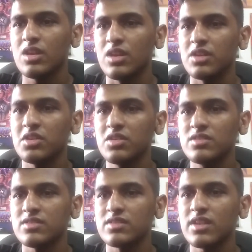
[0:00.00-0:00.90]

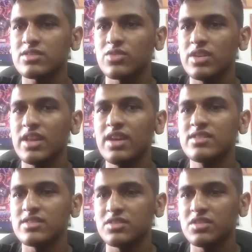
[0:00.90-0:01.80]
Eternals is next, right?
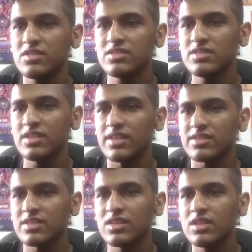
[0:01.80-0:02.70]
Yes, Eternals is next.